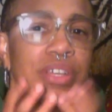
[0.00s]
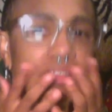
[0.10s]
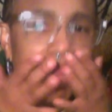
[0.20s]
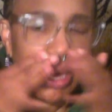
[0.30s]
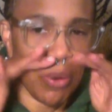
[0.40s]

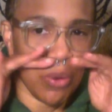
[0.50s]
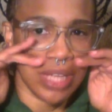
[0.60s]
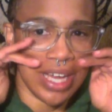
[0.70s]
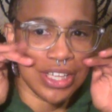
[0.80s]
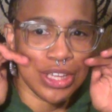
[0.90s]
my whole
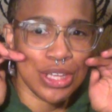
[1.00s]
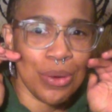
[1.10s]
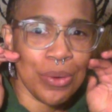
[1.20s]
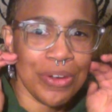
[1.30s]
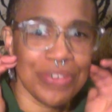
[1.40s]
like
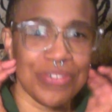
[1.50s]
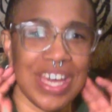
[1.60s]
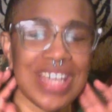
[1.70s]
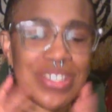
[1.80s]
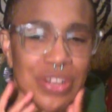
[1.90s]
lower
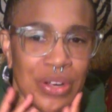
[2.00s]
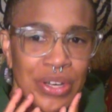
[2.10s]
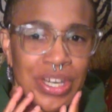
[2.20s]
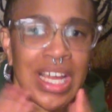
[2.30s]
face hurt.